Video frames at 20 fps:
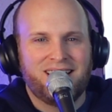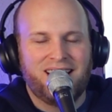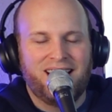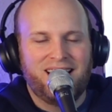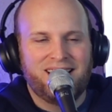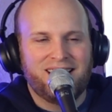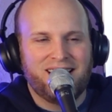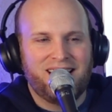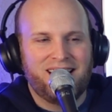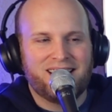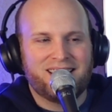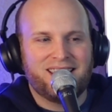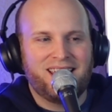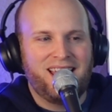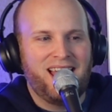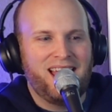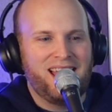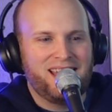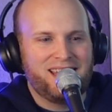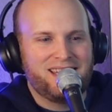and like they
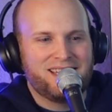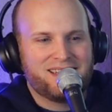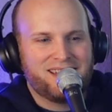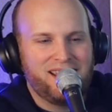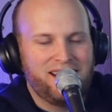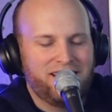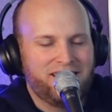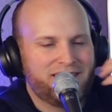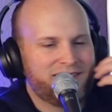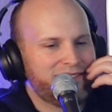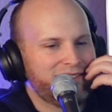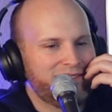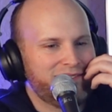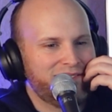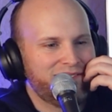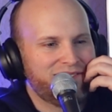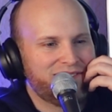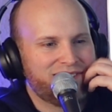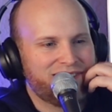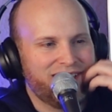had the
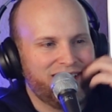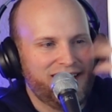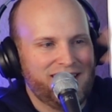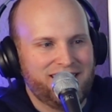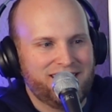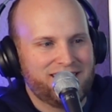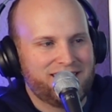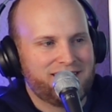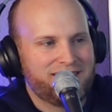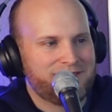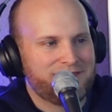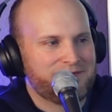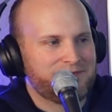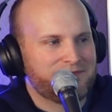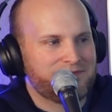characters like,